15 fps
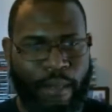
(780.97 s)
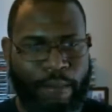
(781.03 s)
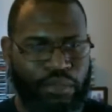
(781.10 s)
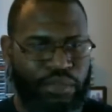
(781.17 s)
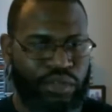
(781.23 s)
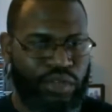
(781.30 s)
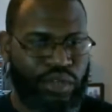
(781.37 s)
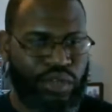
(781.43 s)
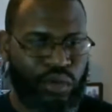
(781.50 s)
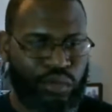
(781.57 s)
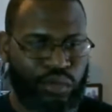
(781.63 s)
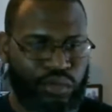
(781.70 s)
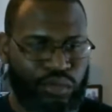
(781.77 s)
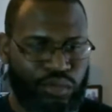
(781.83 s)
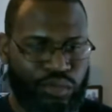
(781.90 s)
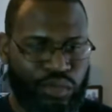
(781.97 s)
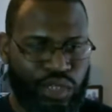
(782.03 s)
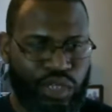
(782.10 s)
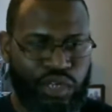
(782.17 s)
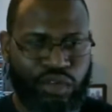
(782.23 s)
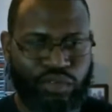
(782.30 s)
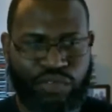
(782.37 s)
You know,
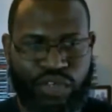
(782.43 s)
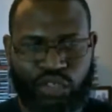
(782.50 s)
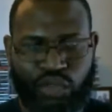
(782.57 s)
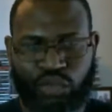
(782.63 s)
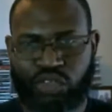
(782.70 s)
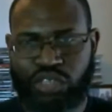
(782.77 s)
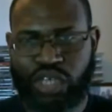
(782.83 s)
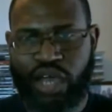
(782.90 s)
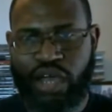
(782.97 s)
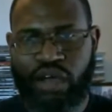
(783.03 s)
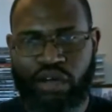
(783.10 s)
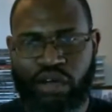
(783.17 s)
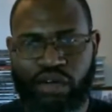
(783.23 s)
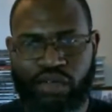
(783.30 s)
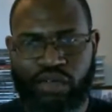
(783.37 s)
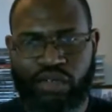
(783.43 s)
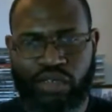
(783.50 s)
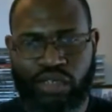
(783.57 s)
individual style